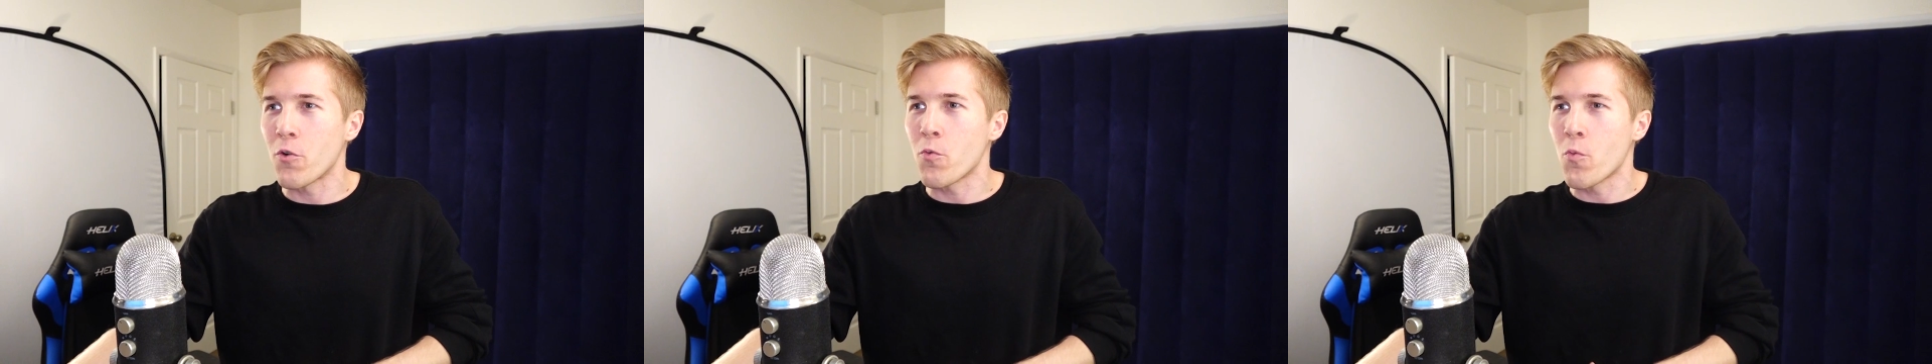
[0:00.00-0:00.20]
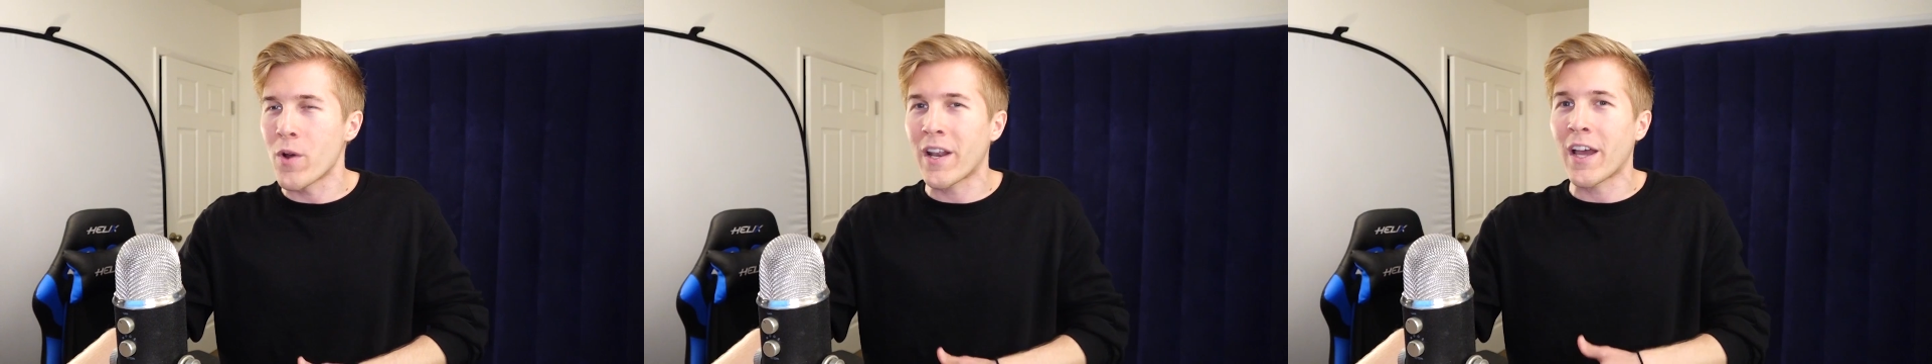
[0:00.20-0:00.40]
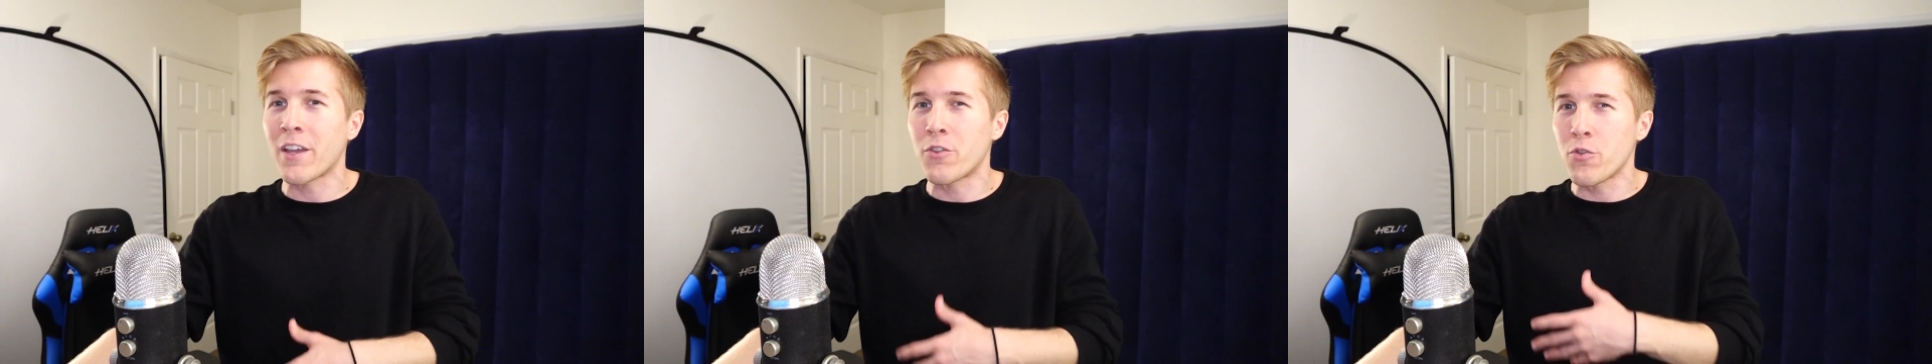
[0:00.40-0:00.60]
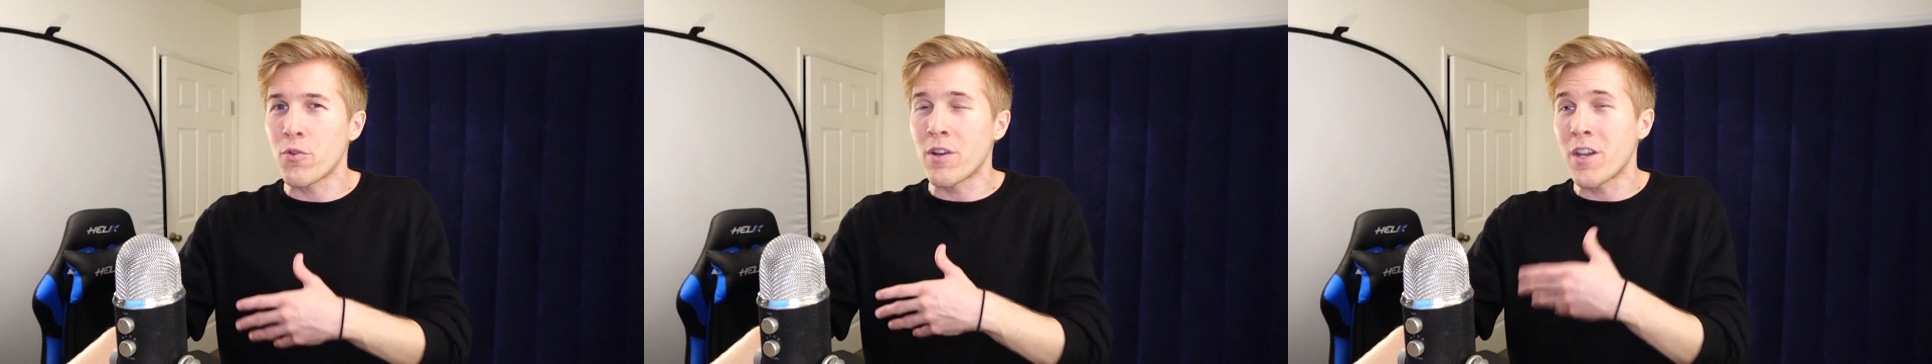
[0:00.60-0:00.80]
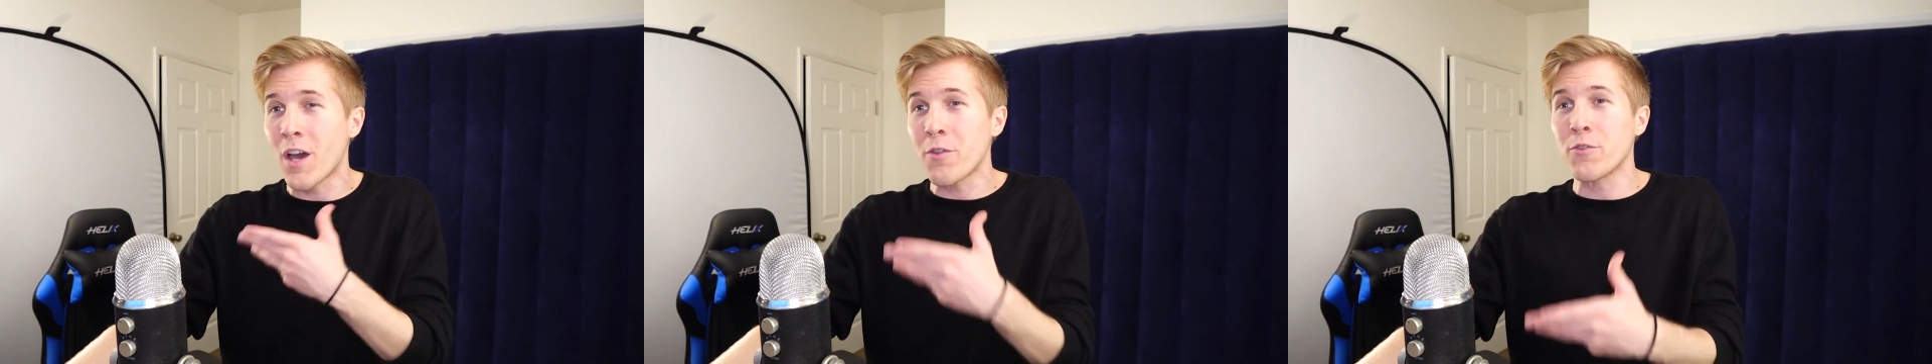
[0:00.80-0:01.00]
when I do
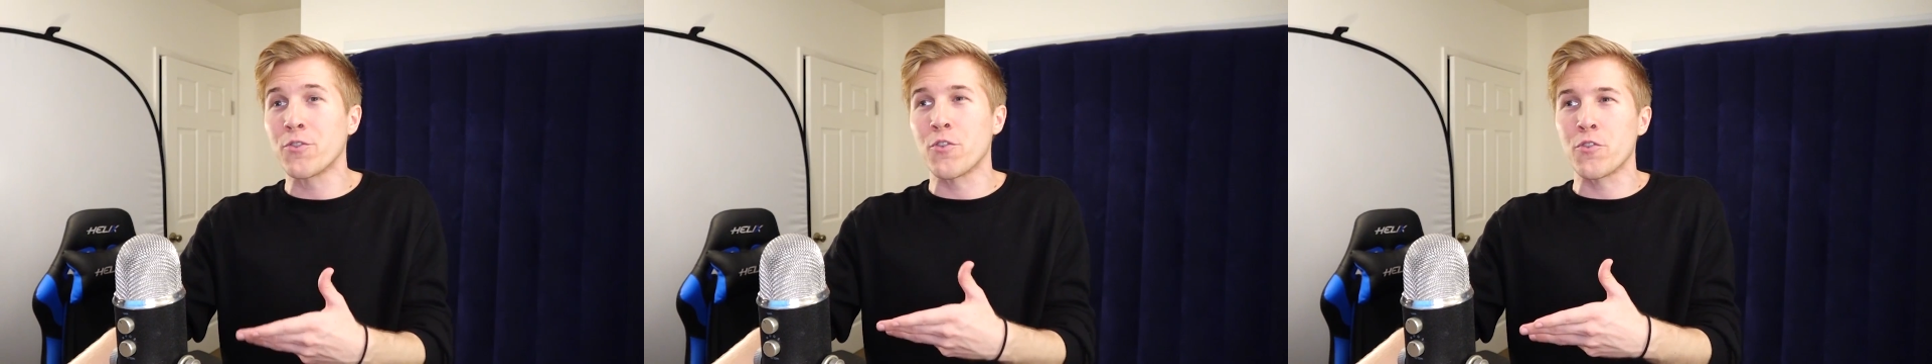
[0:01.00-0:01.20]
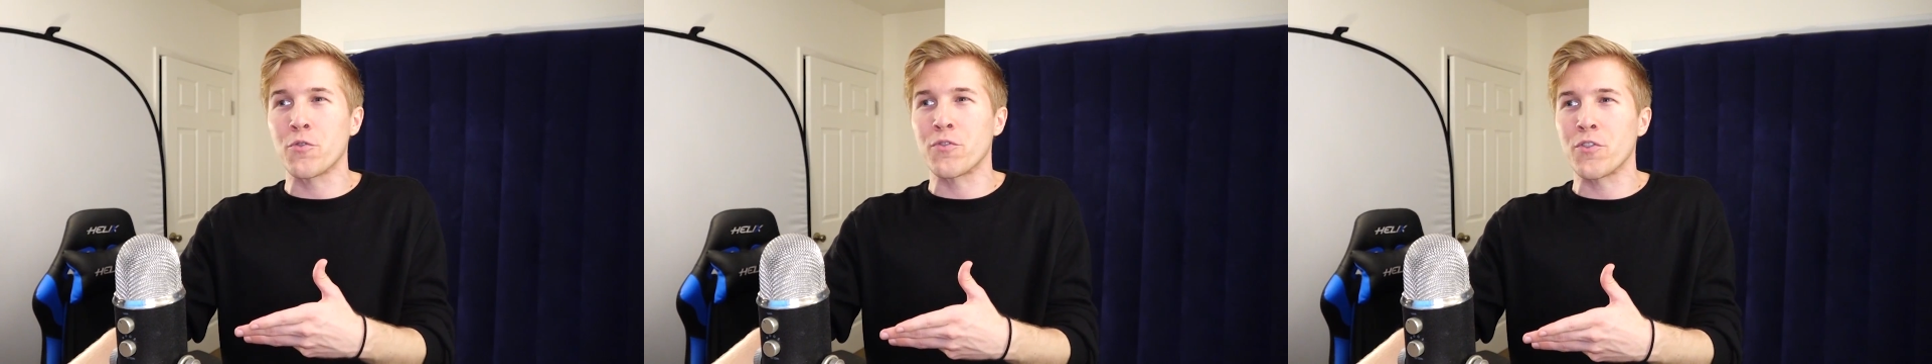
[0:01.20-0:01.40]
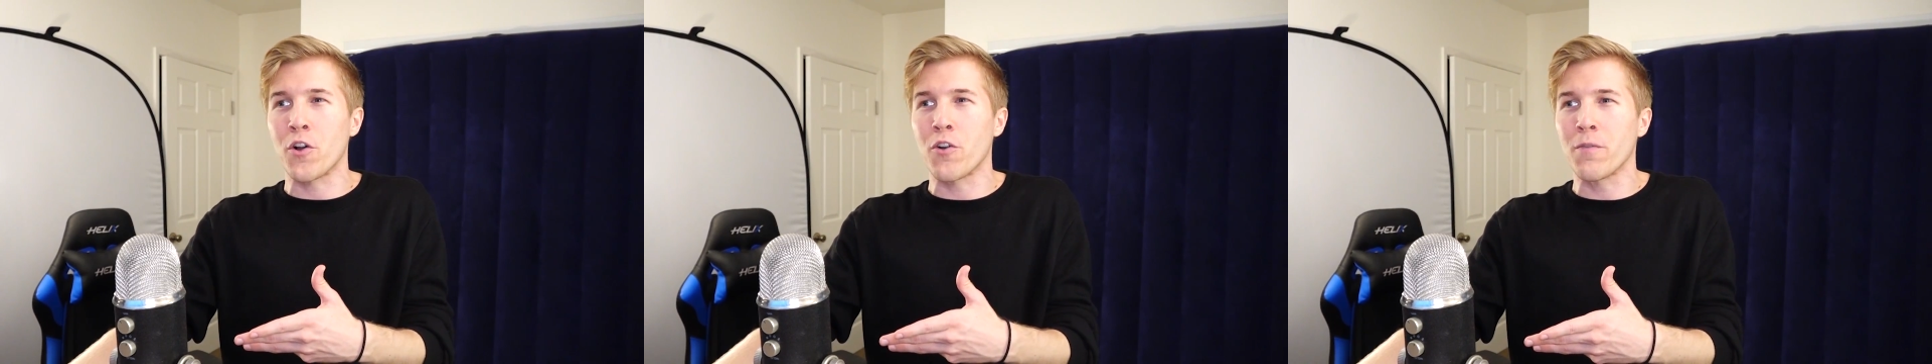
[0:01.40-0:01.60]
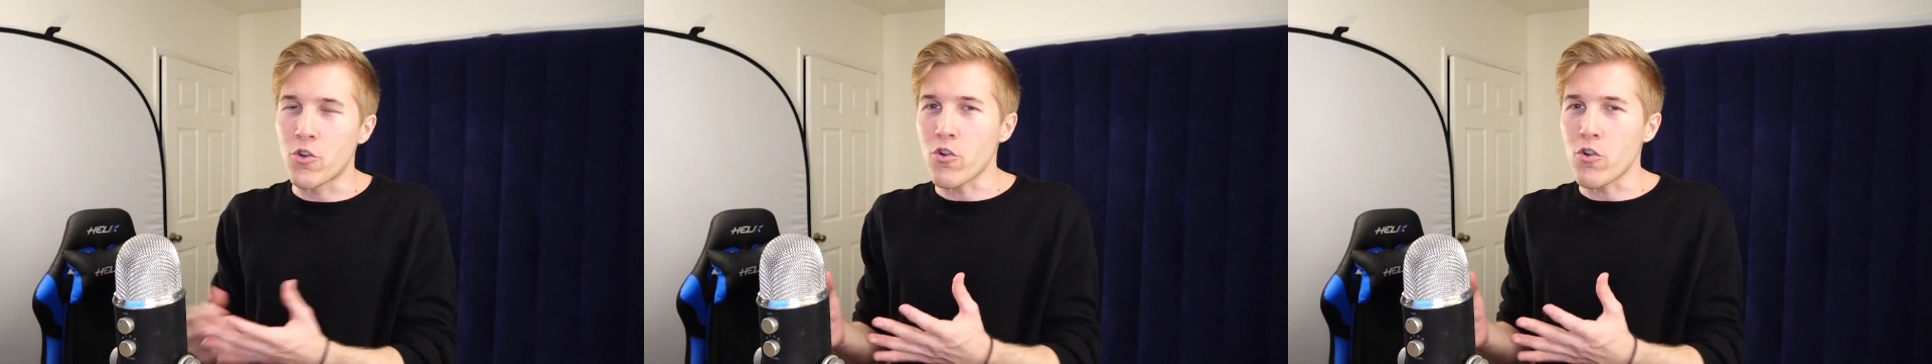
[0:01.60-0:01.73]
another search result,